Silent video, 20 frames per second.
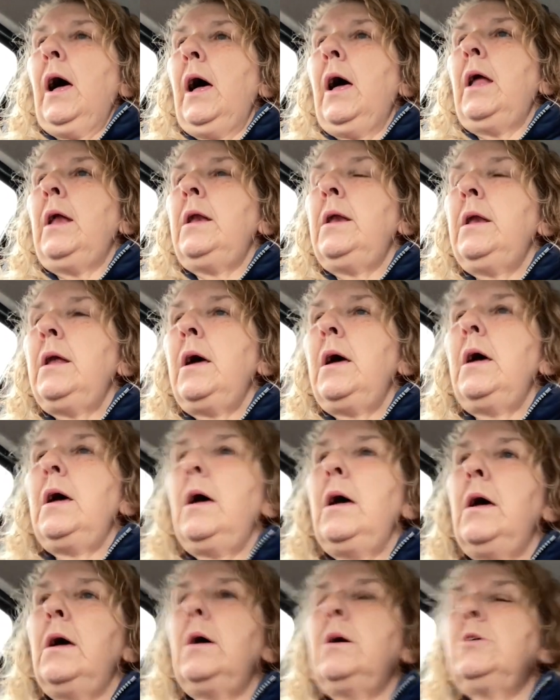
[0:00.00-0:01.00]
and
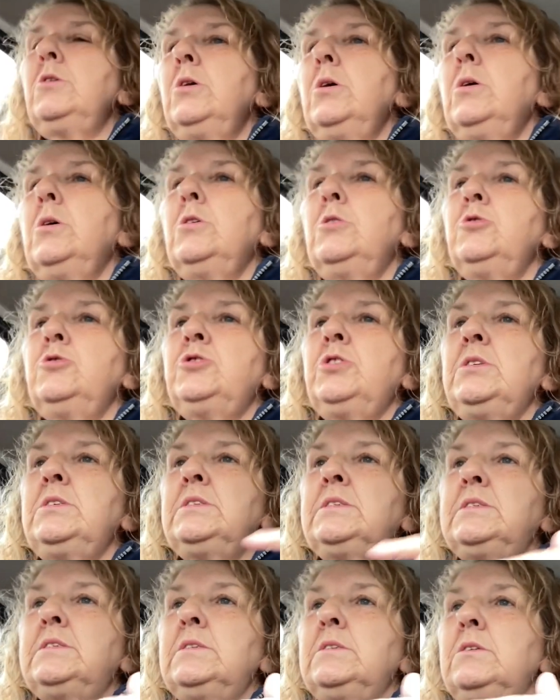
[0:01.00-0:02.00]
uh, she's
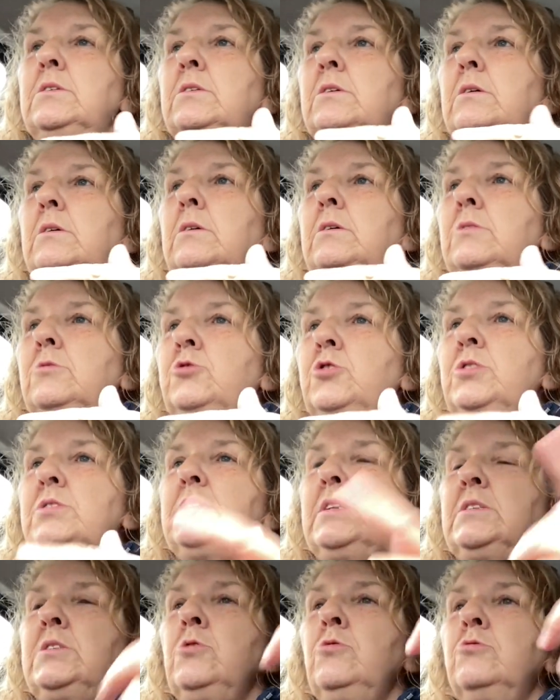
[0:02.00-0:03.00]
she
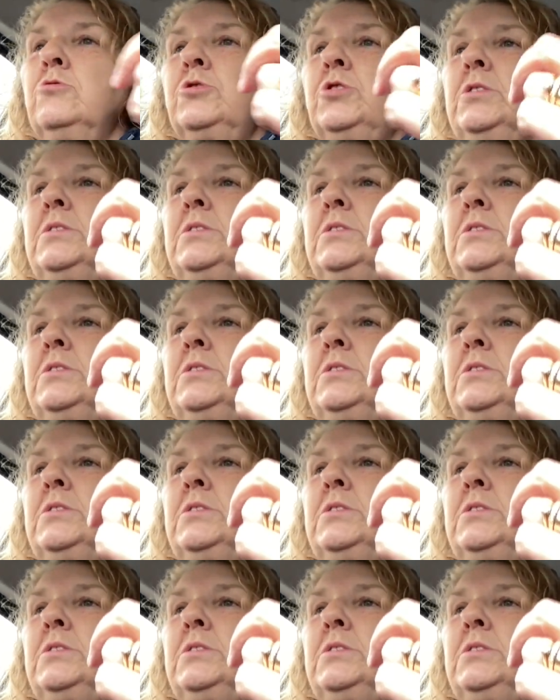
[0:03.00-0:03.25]
says, look, she